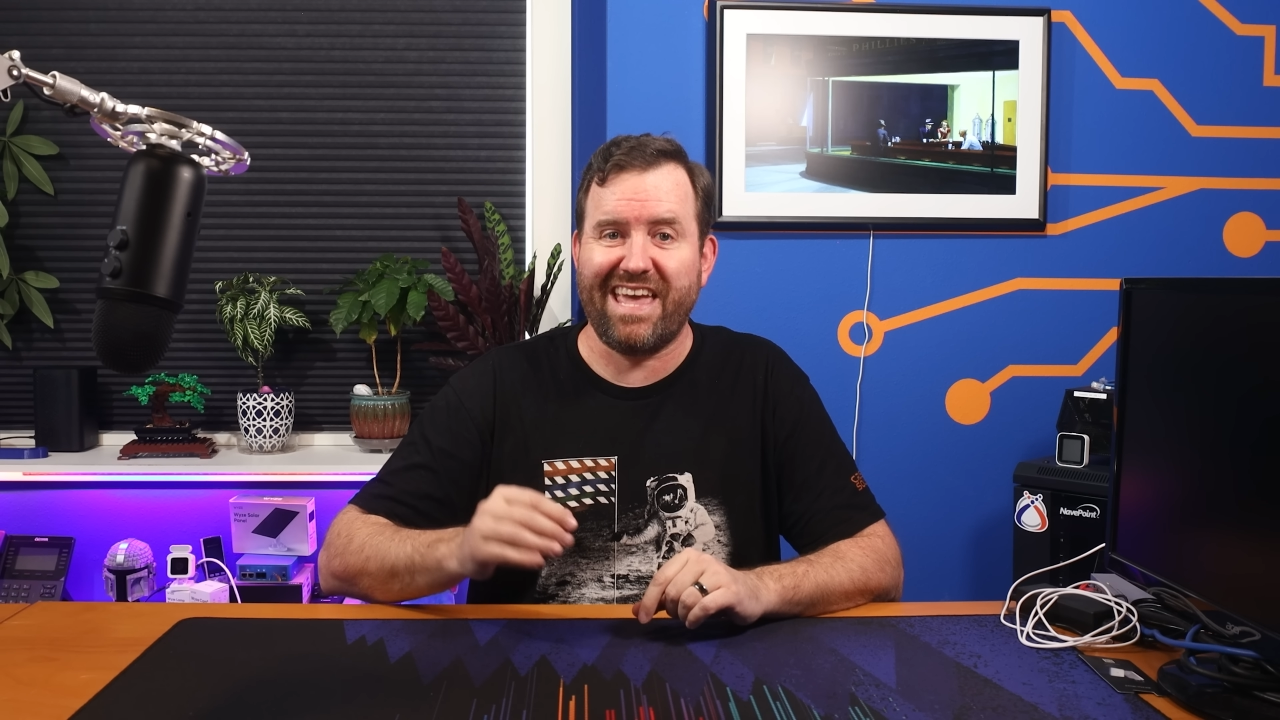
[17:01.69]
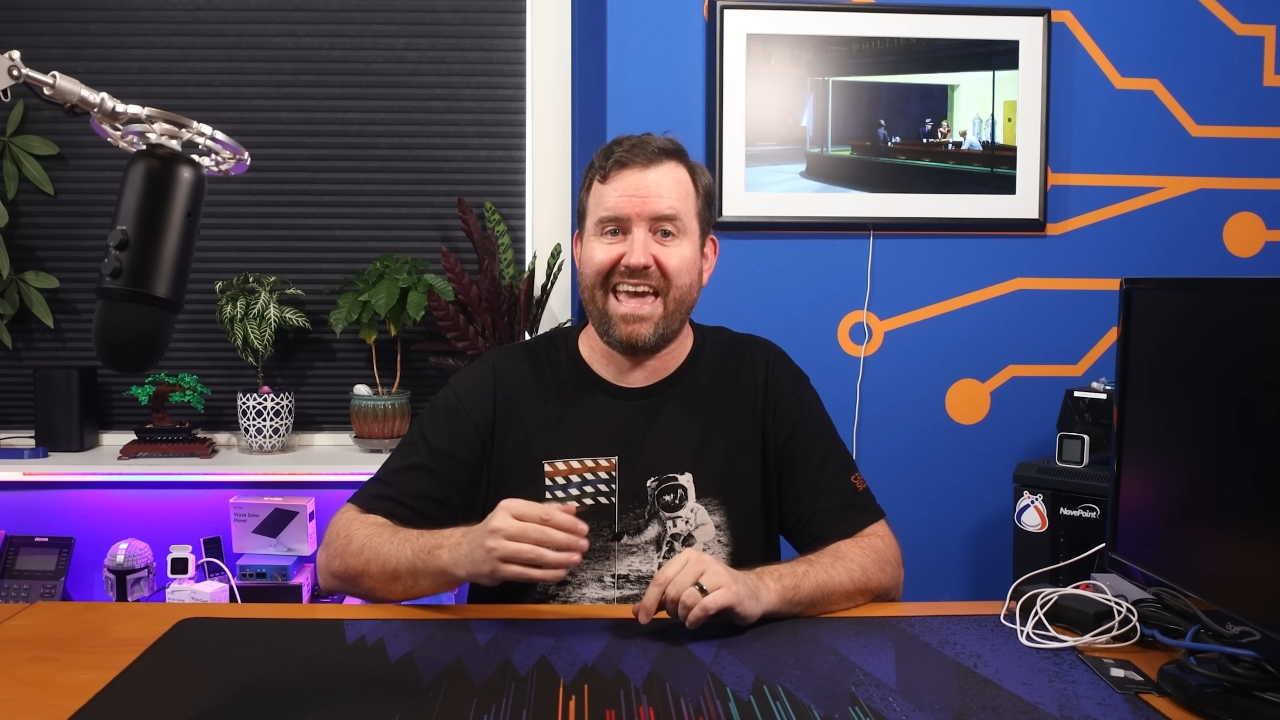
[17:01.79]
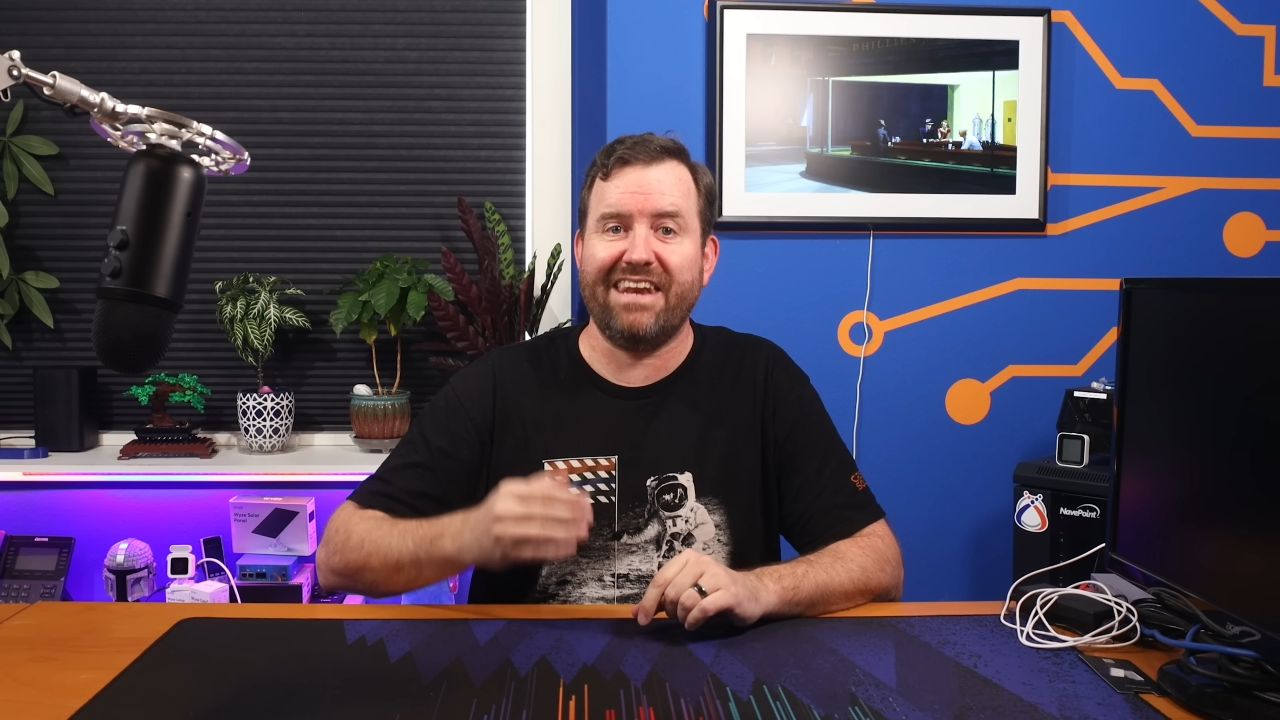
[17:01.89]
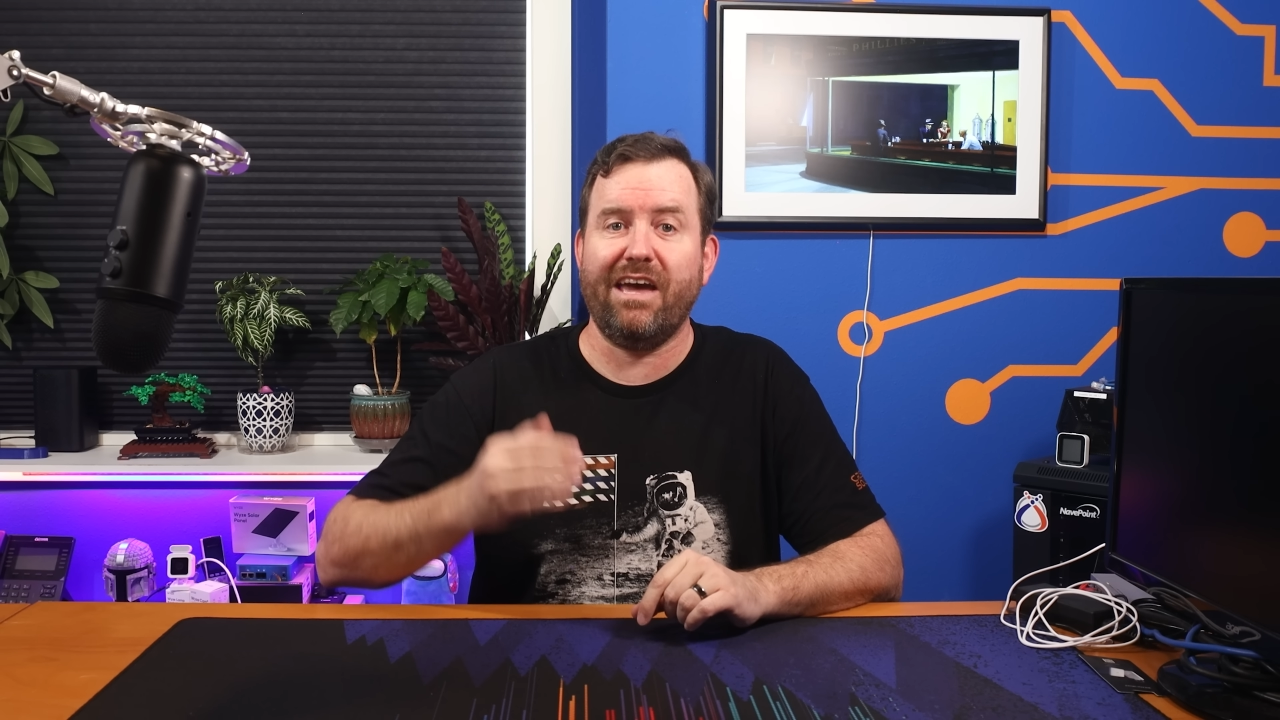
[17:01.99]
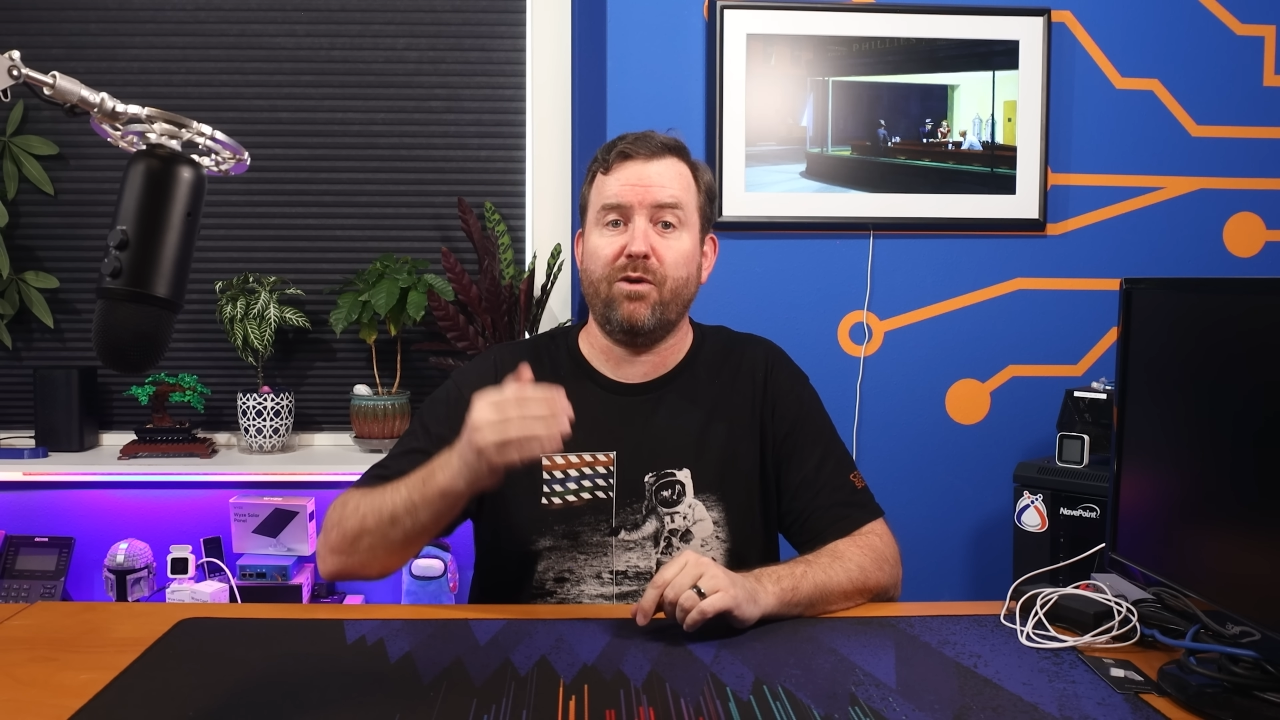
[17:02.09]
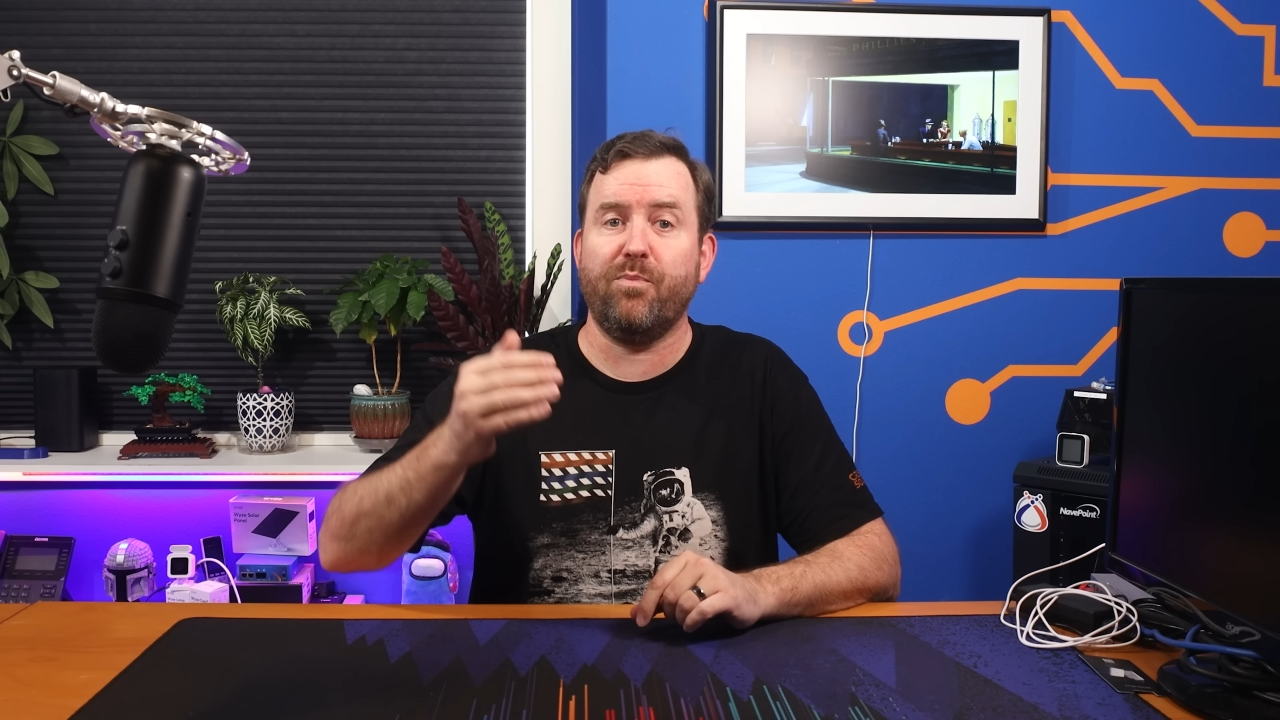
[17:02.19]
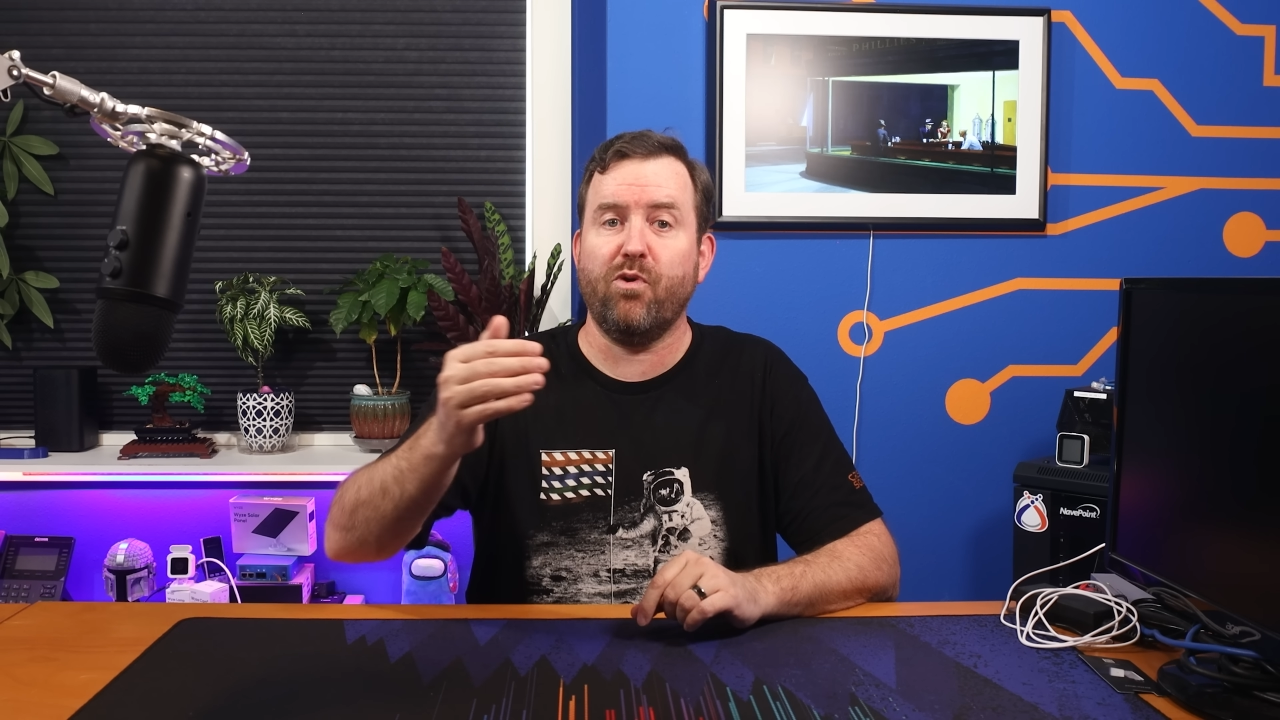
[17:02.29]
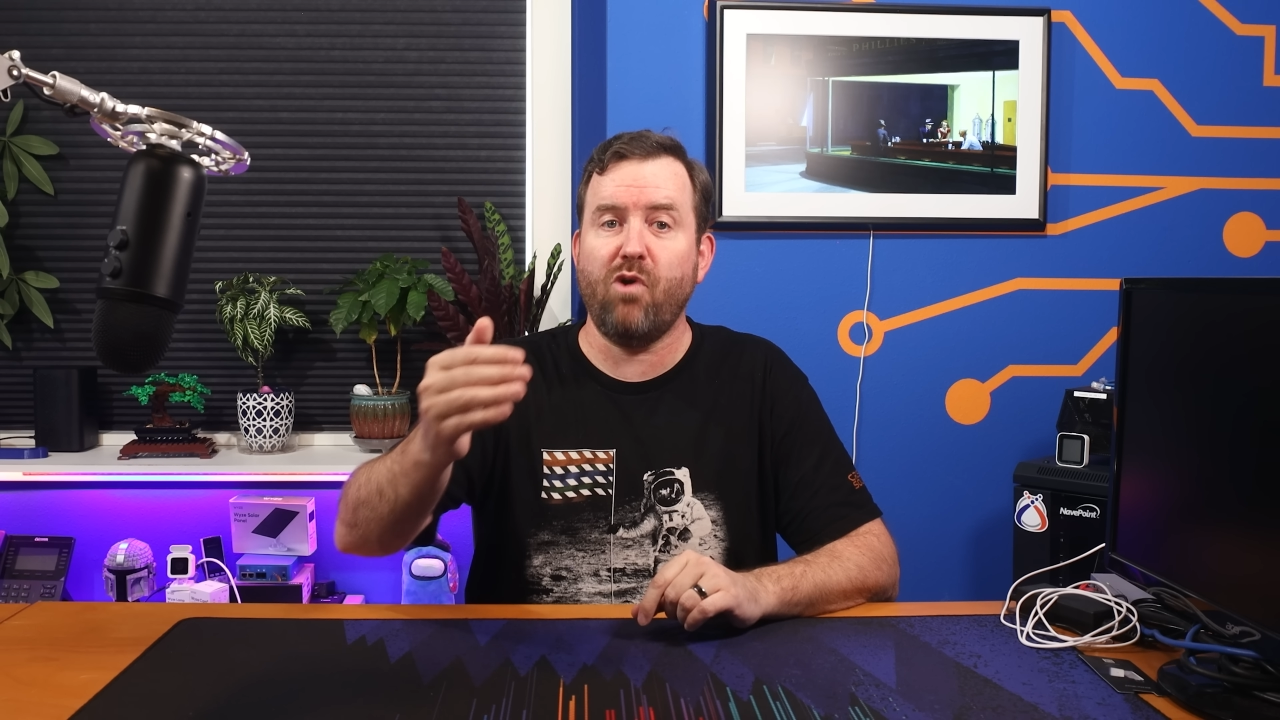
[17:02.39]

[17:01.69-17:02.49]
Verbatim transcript: hand out